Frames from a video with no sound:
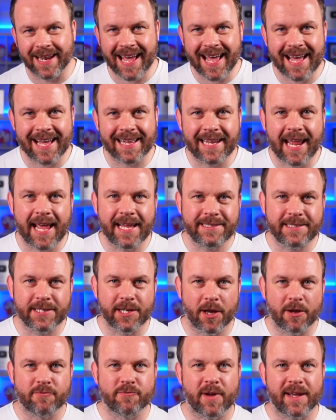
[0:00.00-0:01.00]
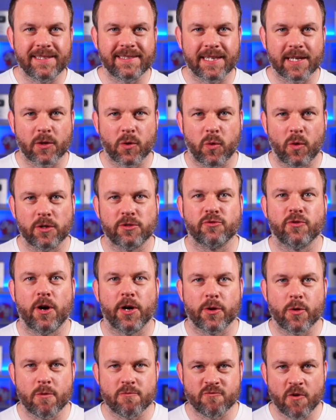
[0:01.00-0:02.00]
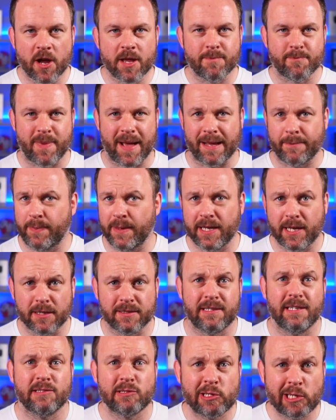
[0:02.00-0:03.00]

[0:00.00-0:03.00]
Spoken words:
to add 89 rated Cuadrado at right back because he's